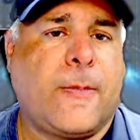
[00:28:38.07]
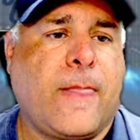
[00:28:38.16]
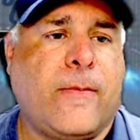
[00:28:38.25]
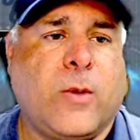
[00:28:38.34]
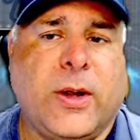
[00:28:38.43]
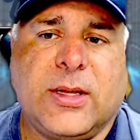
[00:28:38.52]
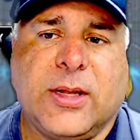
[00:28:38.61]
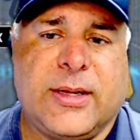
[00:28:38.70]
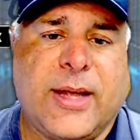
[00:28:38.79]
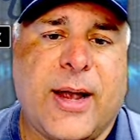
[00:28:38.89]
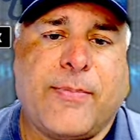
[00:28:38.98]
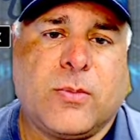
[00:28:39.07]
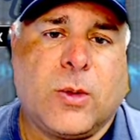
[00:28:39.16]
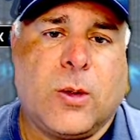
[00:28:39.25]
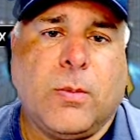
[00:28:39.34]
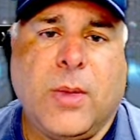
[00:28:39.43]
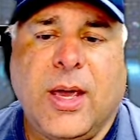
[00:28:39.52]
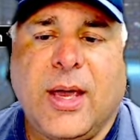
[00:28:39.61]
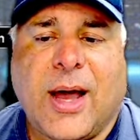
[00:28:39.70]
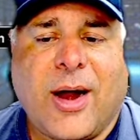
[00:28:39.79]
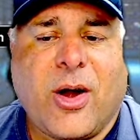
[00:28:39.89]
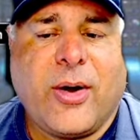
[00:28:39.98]
anything like that. Me,
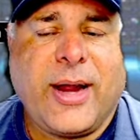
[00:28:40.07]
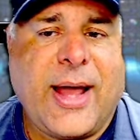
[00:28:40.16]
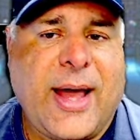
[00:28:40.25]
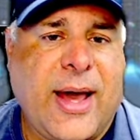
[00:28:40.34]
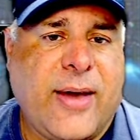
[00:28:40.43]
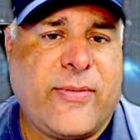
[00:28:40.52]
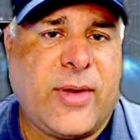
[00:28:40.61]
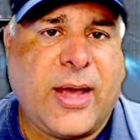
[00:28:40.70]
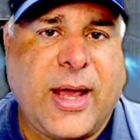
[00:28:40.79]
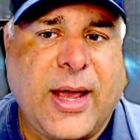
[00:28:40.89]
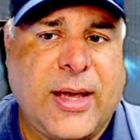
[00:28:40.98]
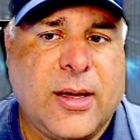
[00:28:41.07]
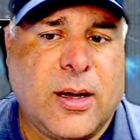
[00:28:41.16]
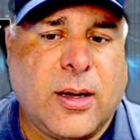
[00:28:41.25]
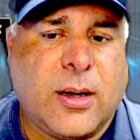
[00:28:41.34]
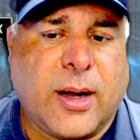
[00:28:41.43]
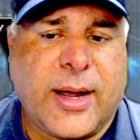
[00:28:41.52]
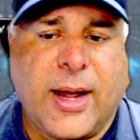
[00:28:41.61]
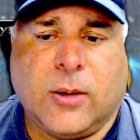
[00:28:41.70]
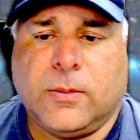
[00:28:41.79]
I already have a account.